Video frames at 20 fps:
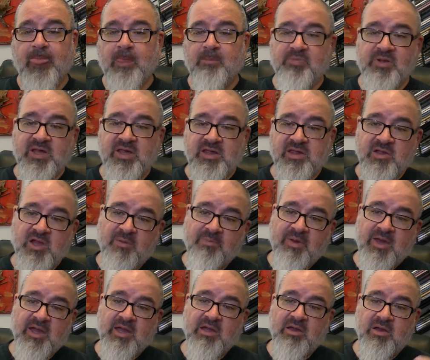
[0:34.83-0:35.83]
please stop
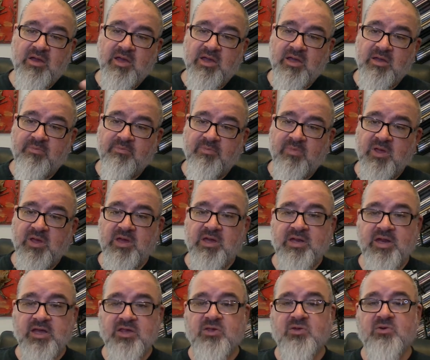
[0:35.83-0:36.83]
back
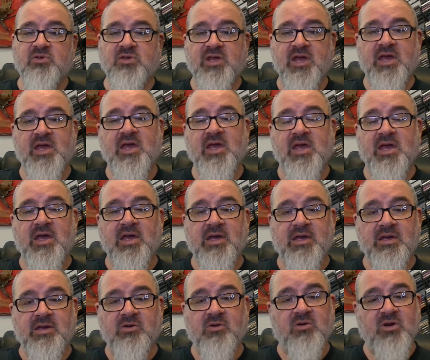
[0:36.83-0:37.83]
next Tuesday
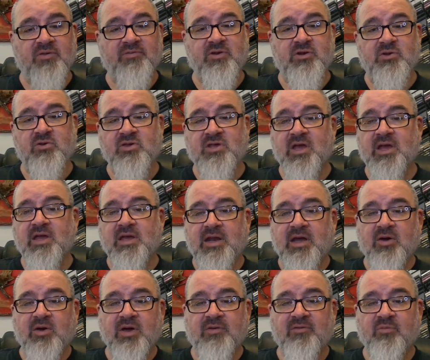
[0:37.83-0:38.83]
or every Tuesday, and
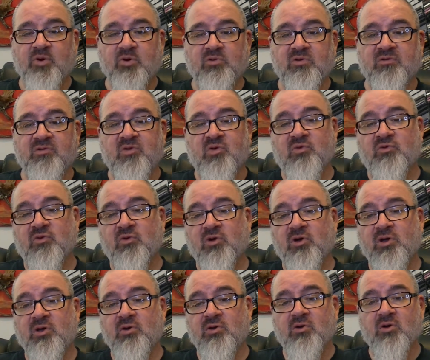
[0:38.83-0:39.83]
I'll have a book review for
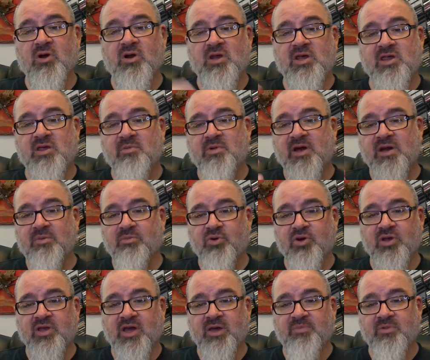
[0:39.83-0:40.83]
you, or at least some kind of
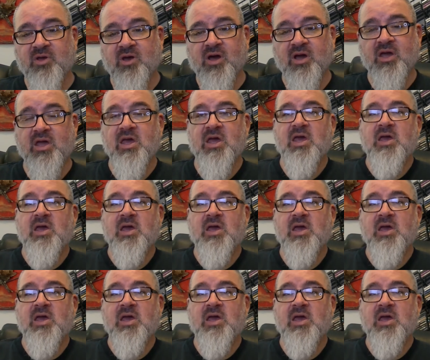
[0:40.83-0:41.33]
book type talk.